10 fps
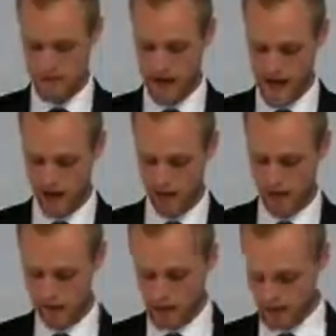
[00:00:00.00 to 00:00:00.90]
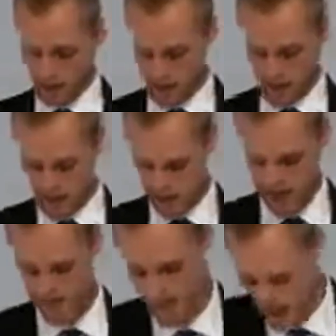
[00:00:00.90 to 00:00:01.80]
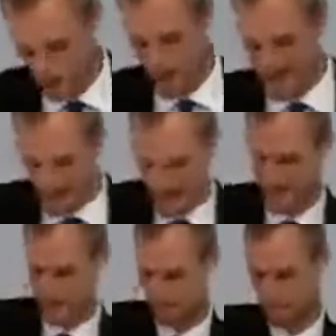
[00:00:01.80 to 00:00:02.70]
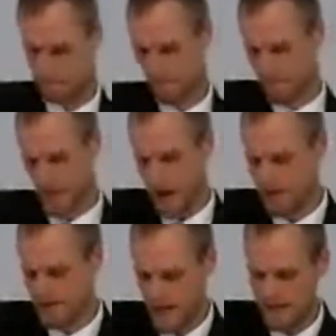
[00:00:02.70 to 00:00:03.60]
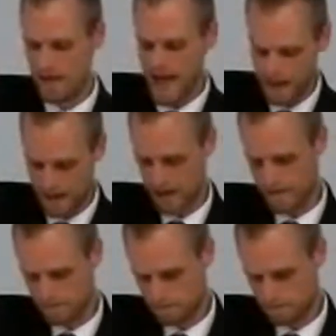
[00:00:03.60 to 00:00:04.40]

of how his life ended. How his life ended.